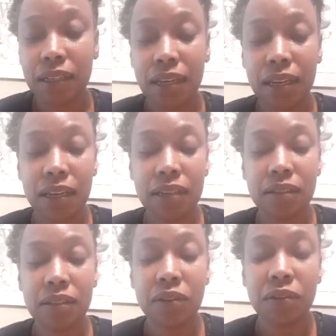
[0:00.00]
And
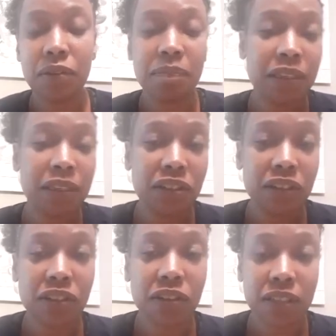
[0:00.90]
so
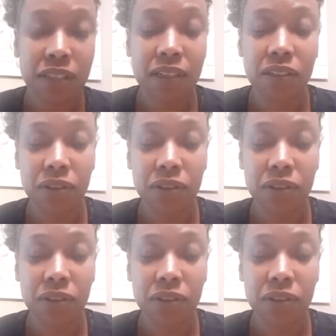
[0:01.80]
messages are sent